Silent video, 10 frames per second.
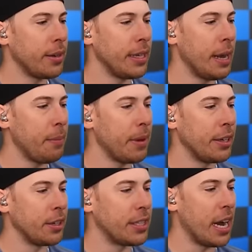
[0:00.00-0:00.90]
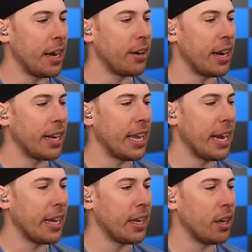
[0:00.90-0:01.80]
Yep. You're tired. I
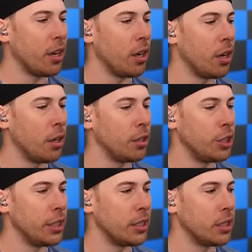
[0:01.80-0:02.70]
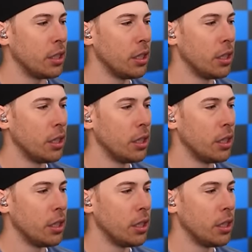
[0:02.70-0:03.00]
get it. Oh, jeez.